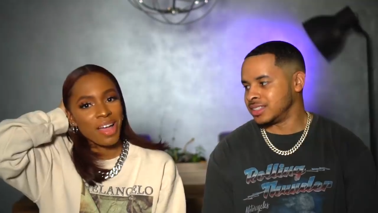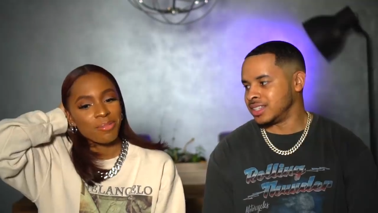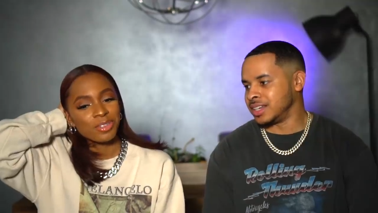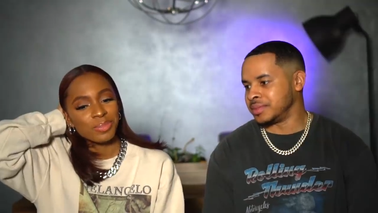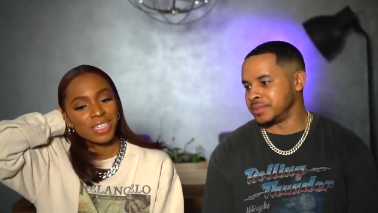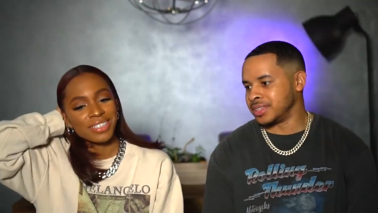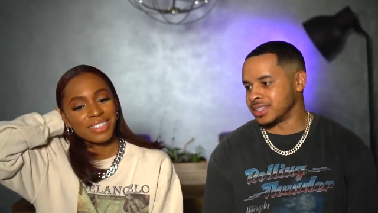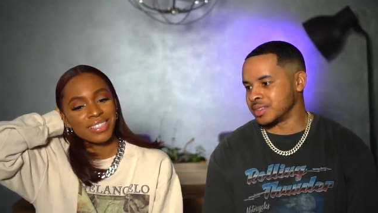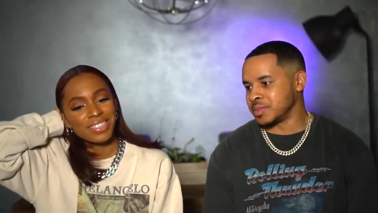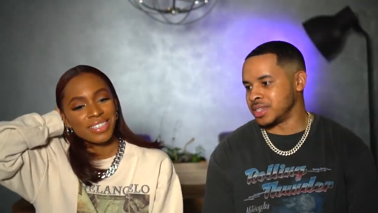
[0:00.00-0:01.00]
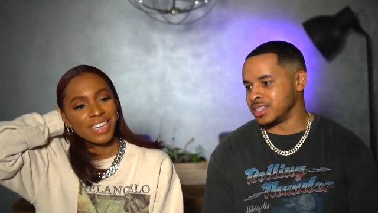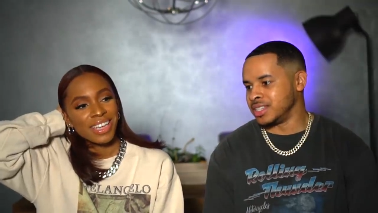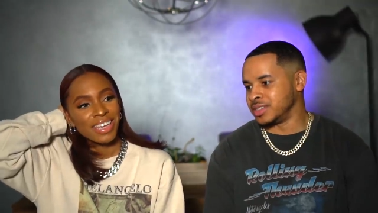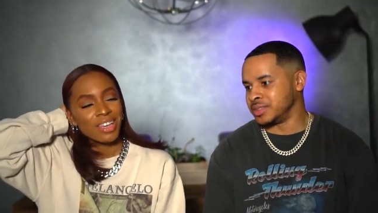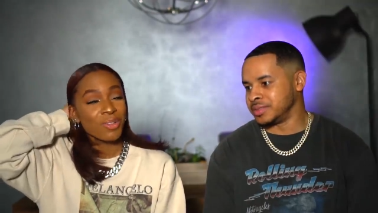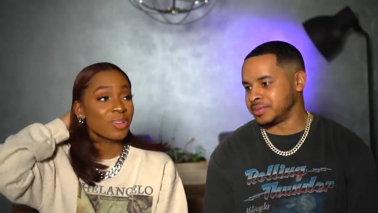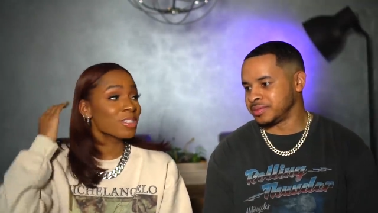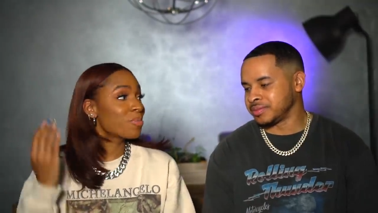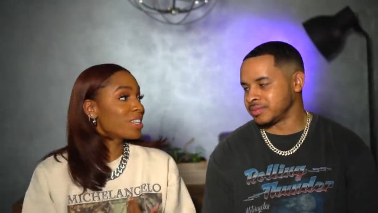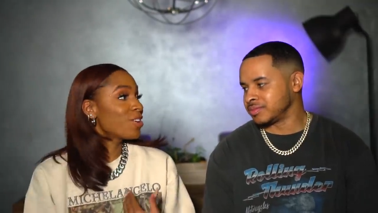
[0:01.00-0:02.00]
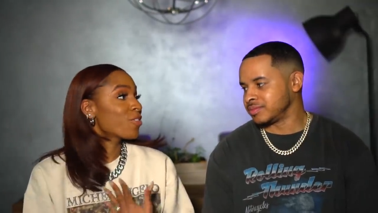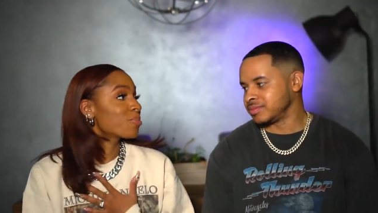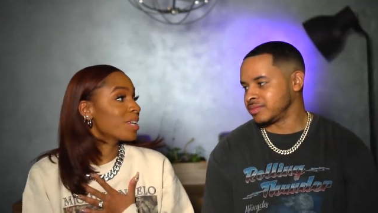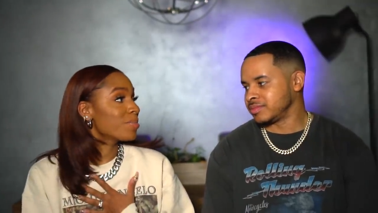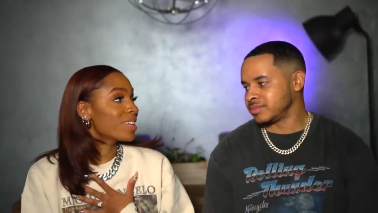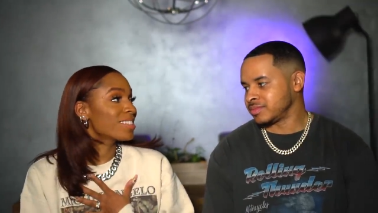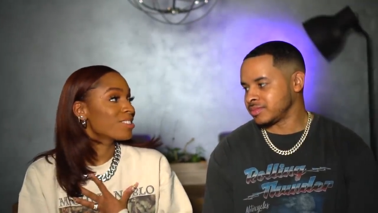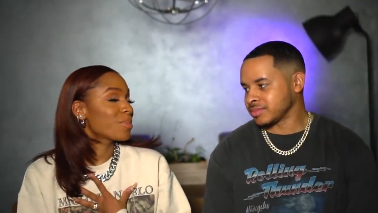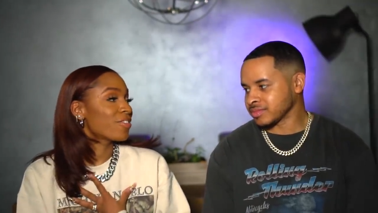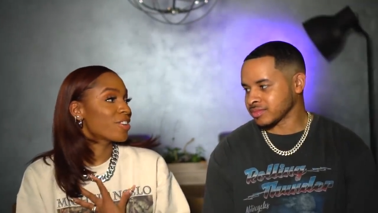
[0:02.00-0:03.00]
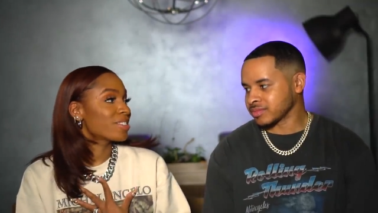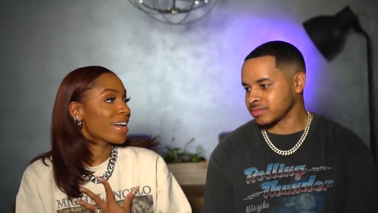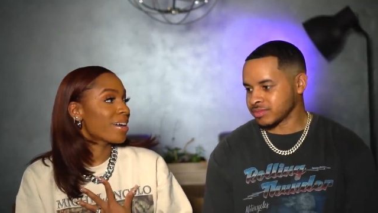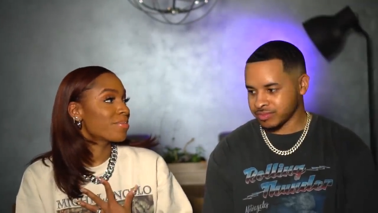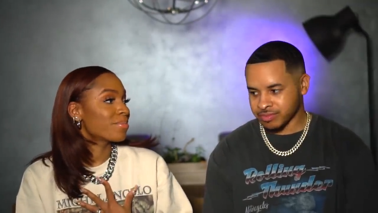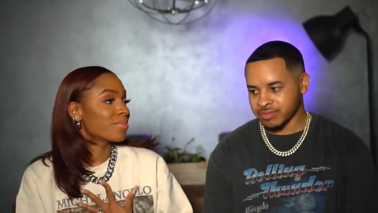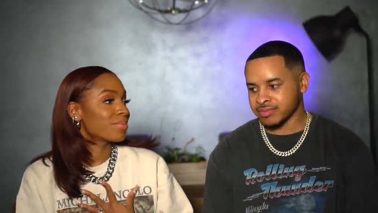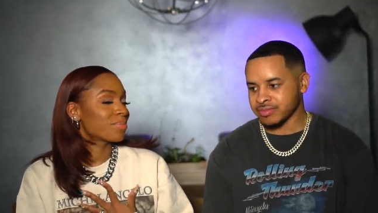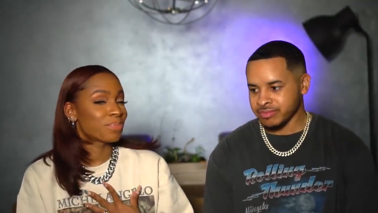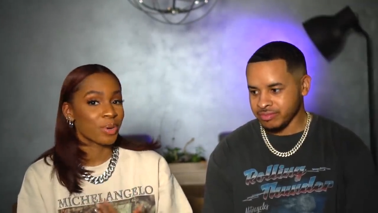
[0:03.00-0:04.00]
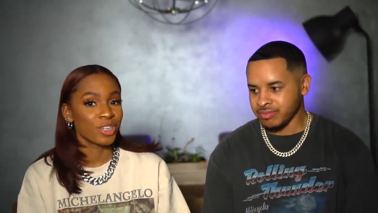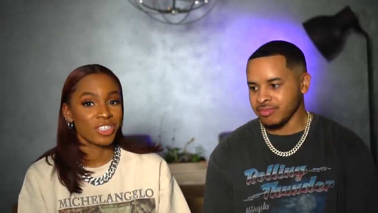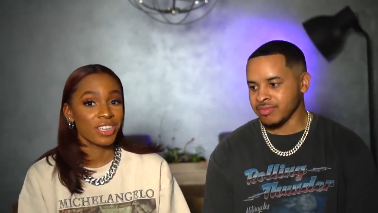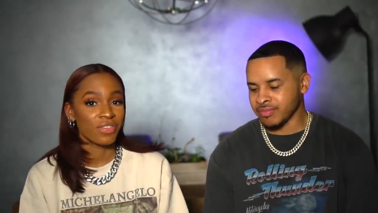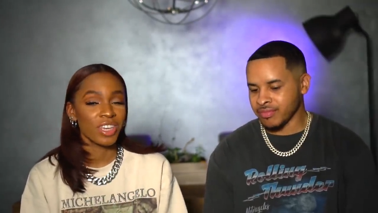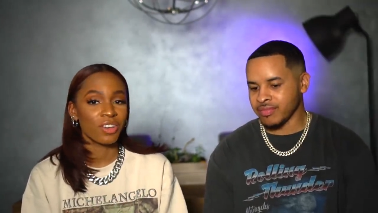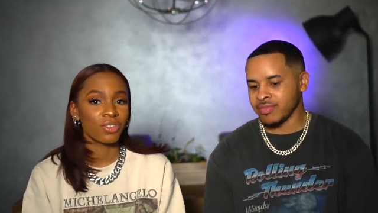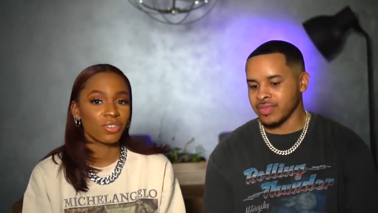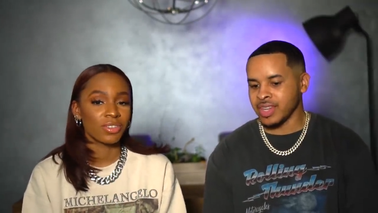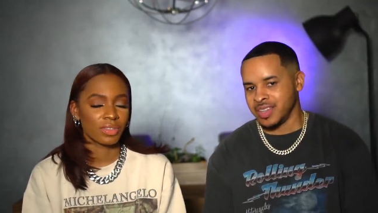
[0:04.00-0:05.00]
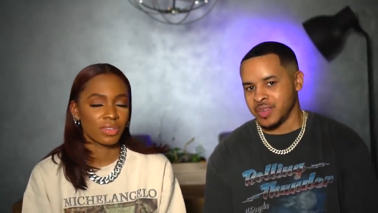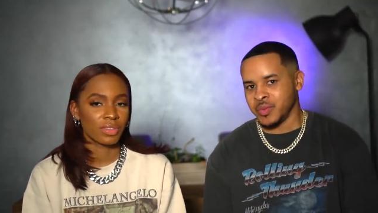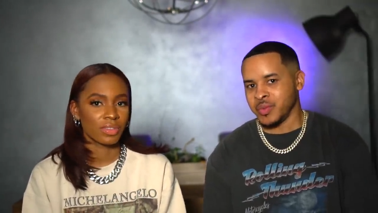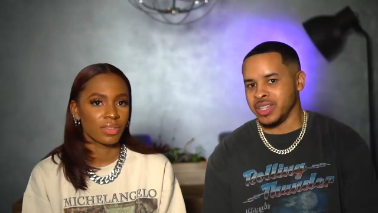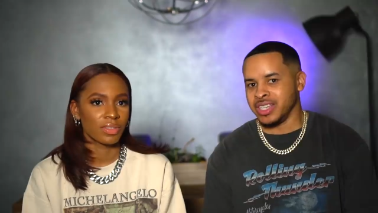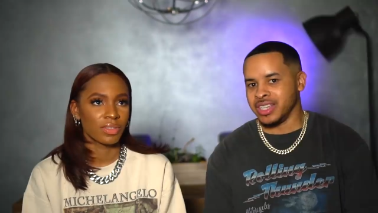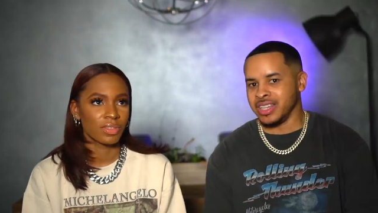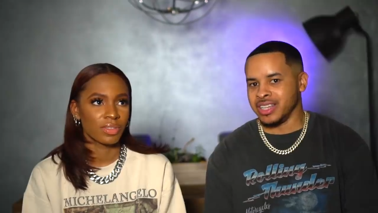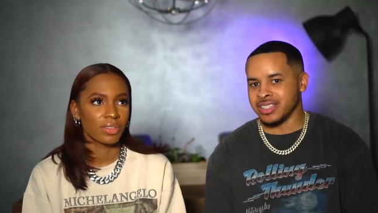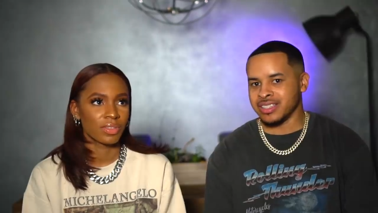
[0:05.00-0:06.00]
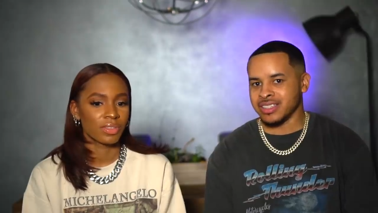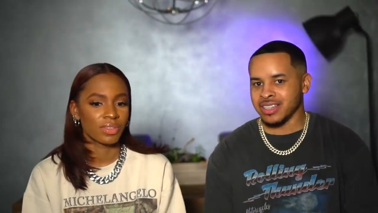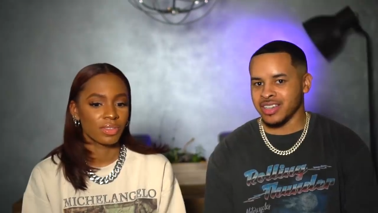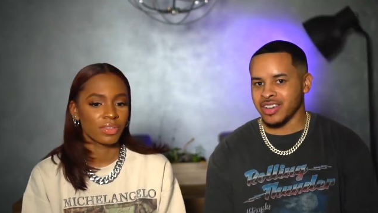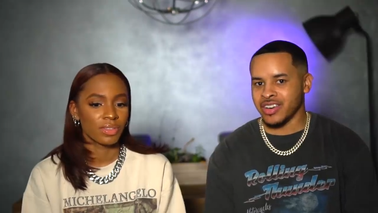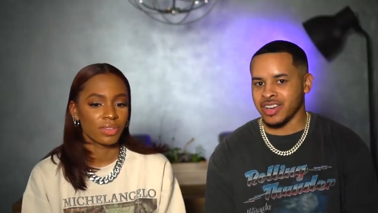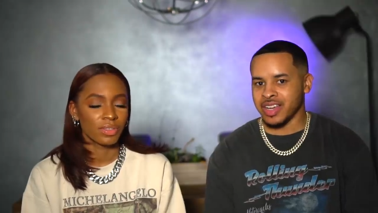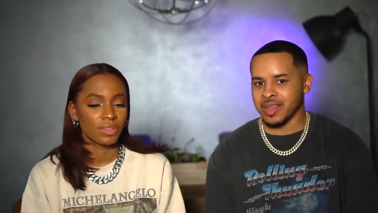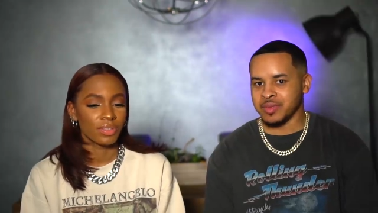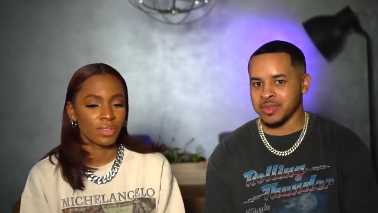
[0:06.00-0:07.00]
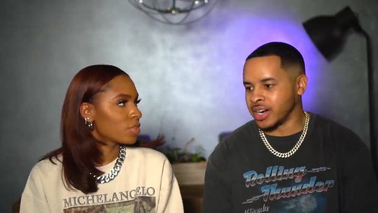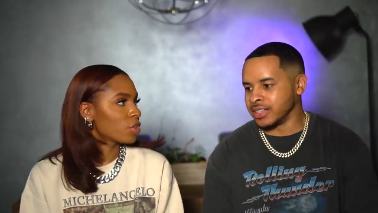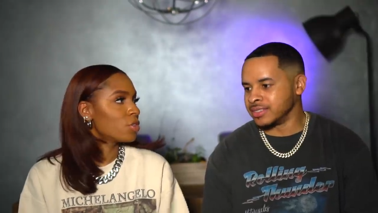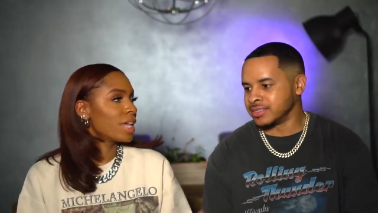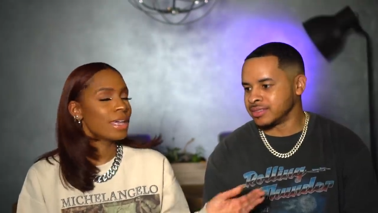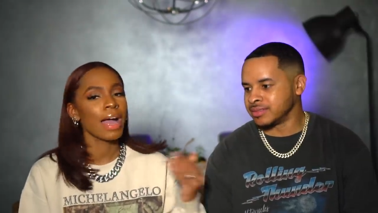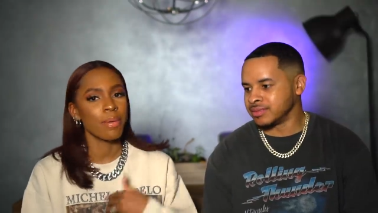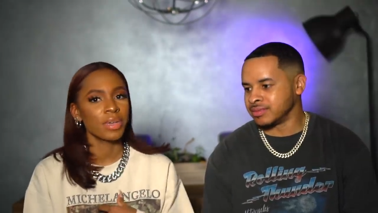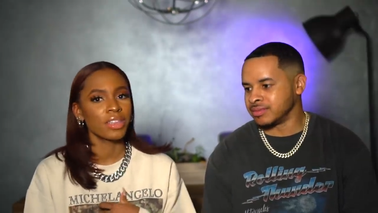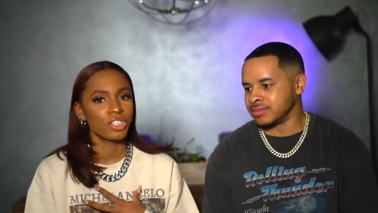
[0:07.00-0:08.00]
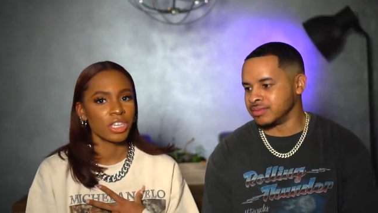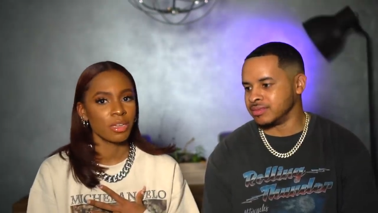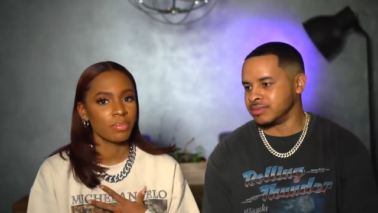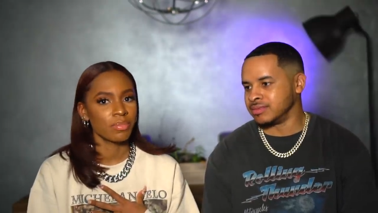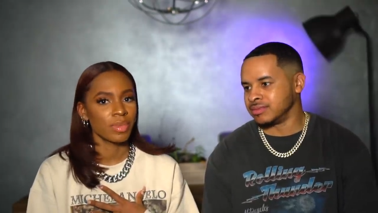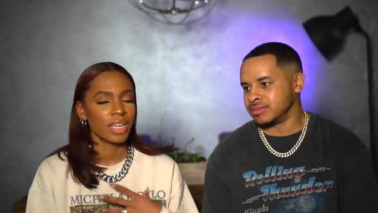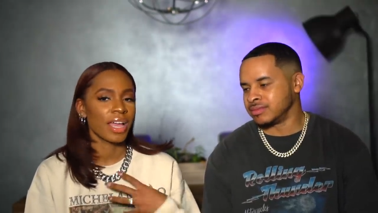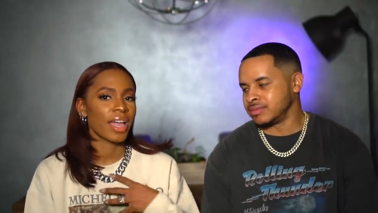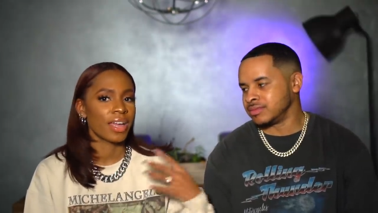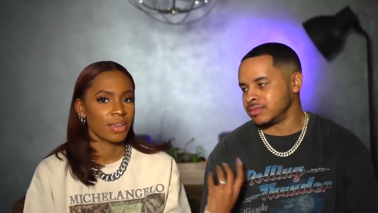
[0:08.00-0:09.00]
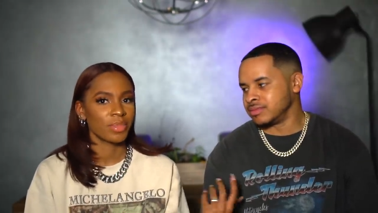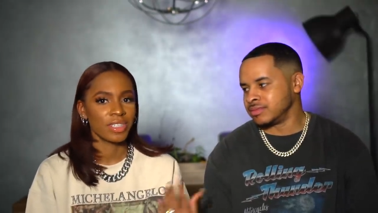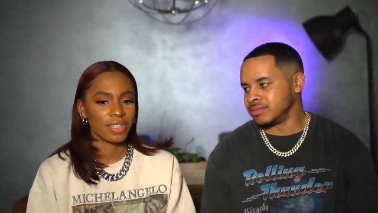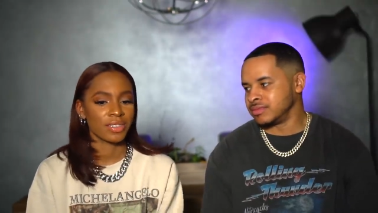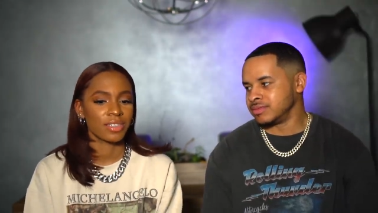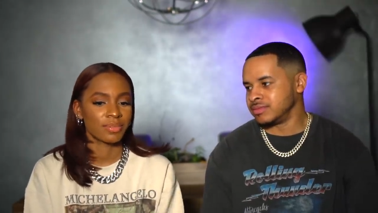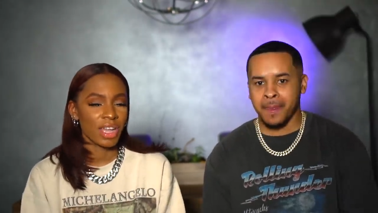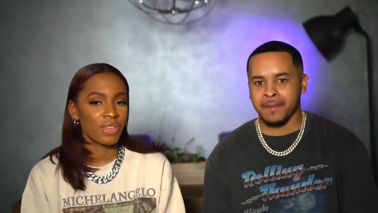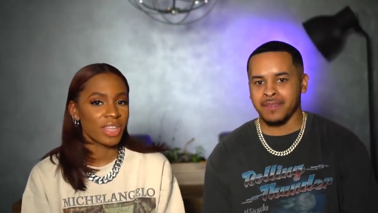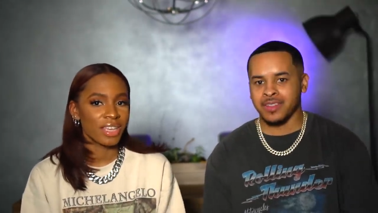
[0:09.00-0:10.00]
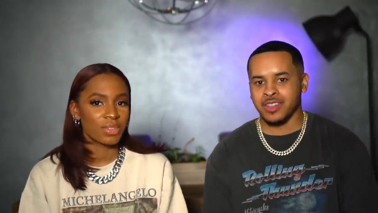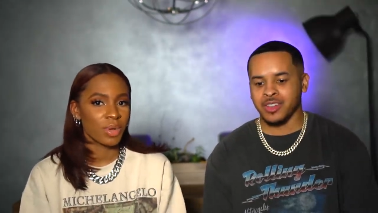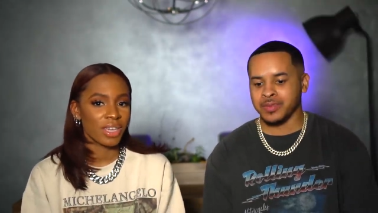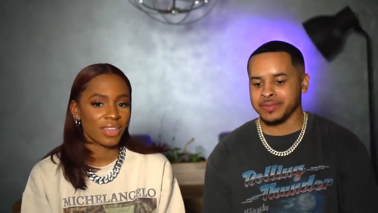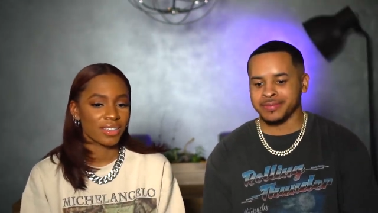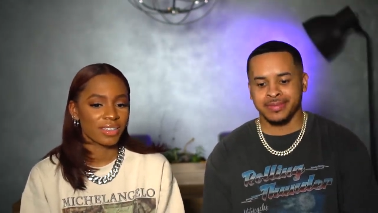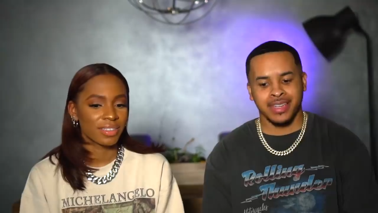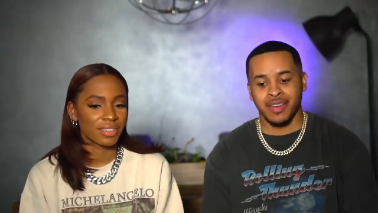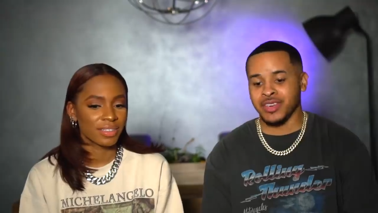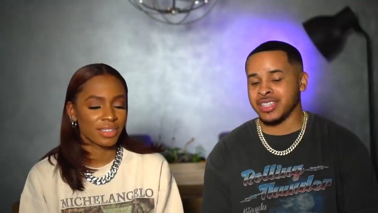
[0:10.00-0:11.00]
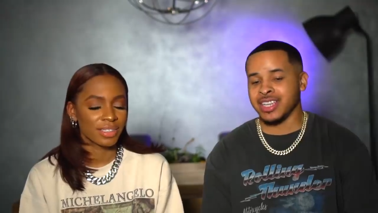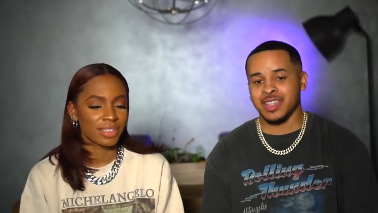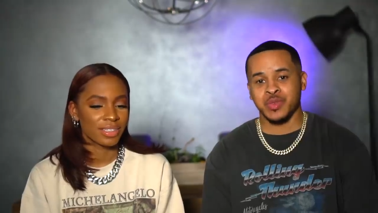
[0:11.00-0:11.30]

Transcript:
Speaker 1: accomplishments. Yep, that's a big deal. Well, it was a big deal for me because it was my first time purchasing a vehicle.
Speaker 2: We did this in her name, right? So he,
Speaker 1: he got me the Jeep, and I got him the Tesla. Everything is know, we.
Speaker 2: Everything